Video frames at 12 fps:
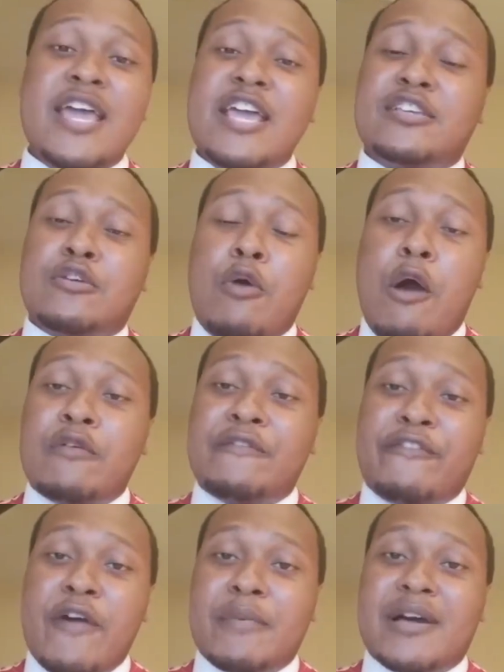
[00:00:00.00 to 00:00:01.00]
He's
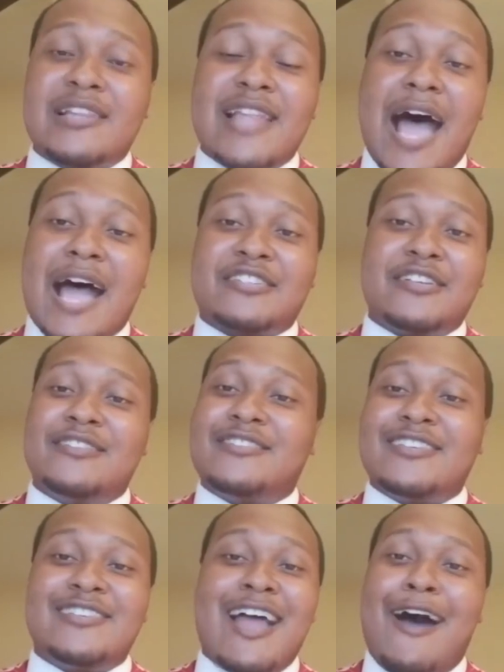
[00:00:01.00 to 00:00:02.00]
quoting from
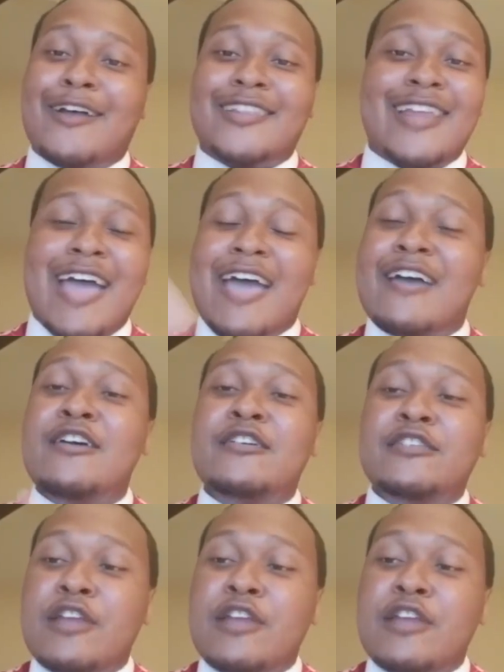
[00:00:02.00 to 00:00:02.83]
Colossians and all of that.